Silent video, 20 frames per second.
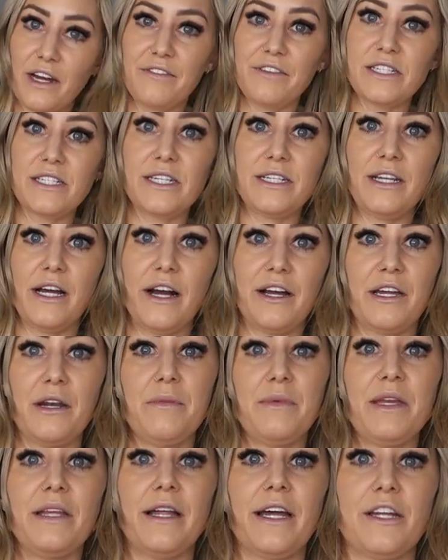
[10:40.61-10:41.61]
obviously not
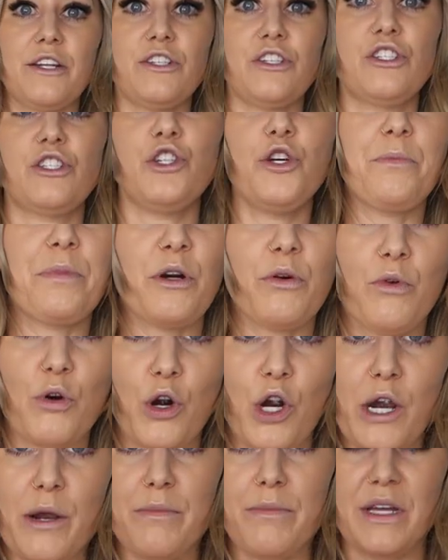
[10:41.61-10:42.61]
gonna be like super
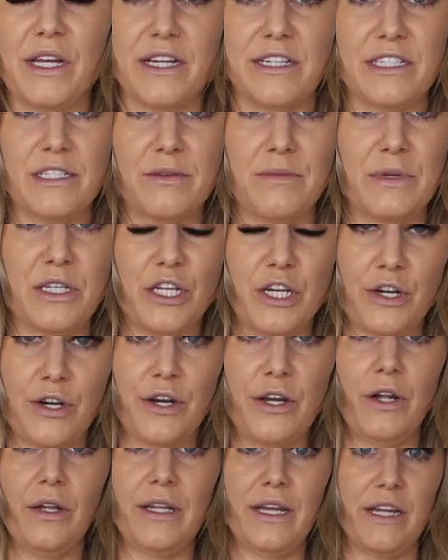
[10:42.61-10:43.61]
warm because the
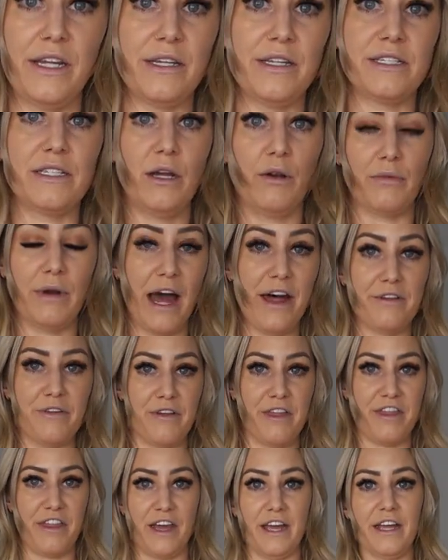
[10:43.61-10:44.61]
material is
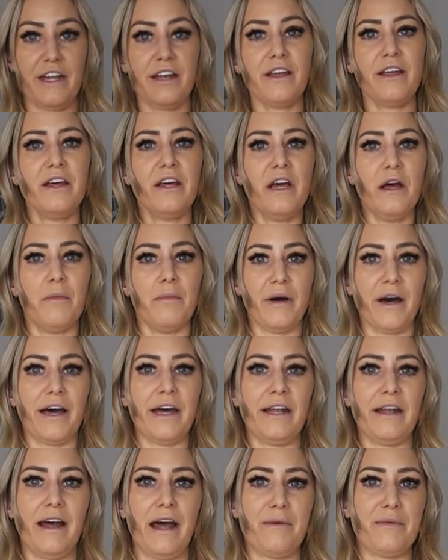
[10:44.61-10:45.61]
rather thin,
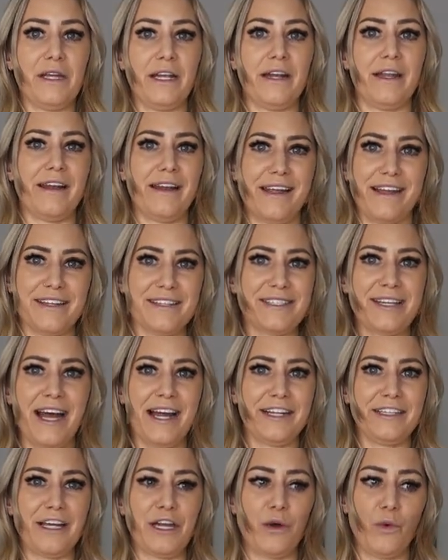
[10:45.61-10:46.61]
but I mean, it is
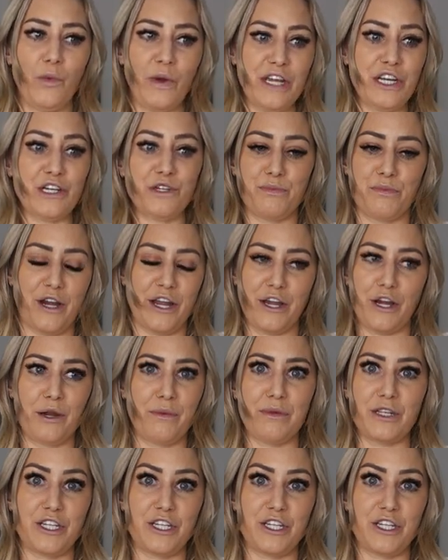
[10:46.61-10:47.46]
kind of like windbreaker